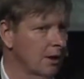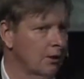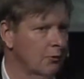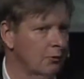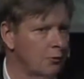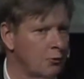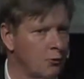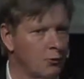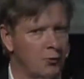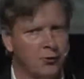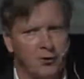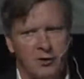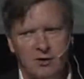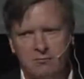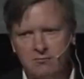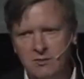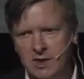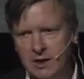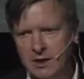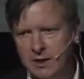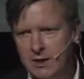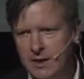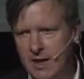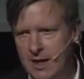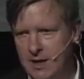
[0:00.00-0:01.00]
13
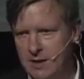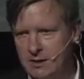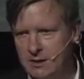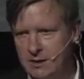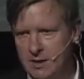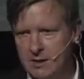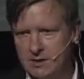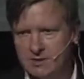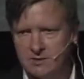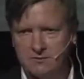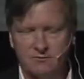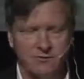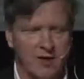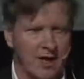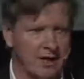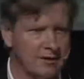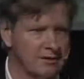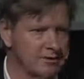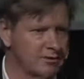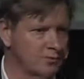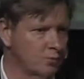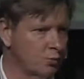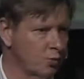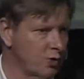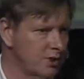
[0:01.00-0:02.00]
million hectares of that
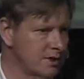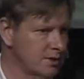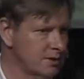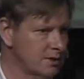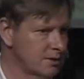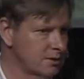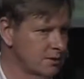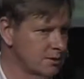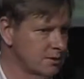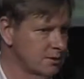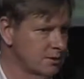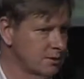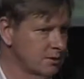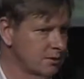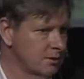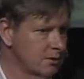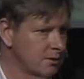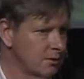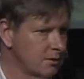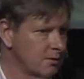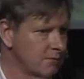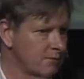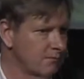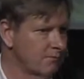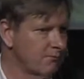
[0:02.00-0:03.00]
is wheat,
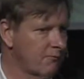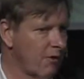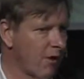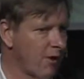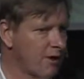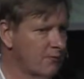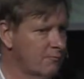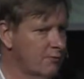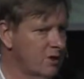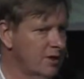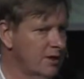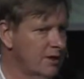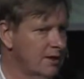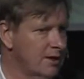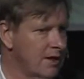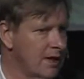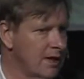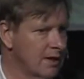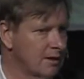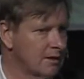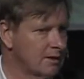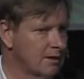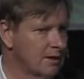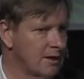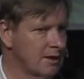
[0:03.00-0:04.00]
5 million
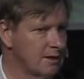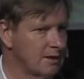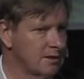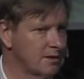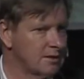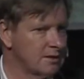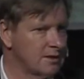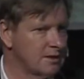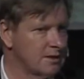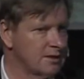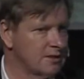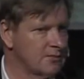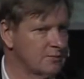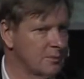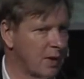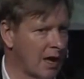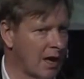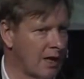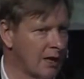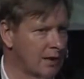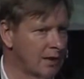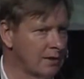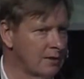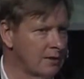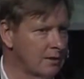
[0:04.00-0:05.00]
hectares is
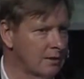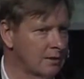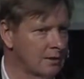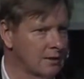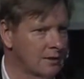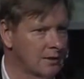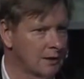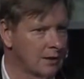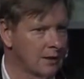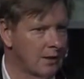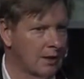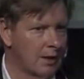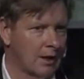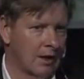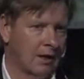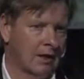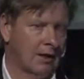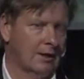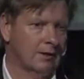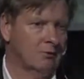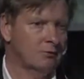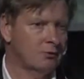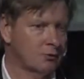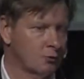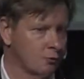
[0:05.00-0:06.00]
barley,
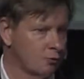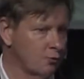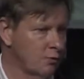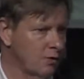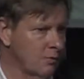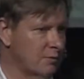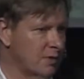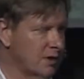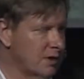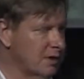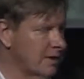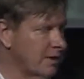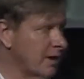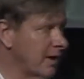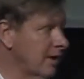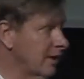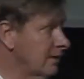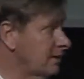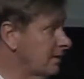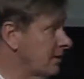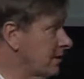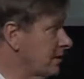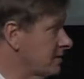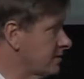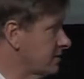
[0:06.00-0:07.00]
and 3 million
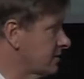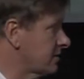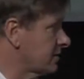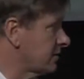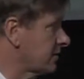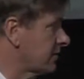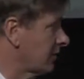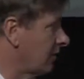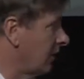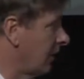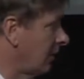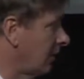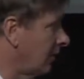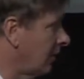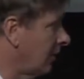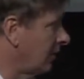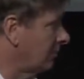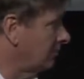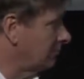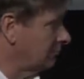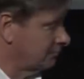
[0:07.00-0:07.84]
hectares is canola.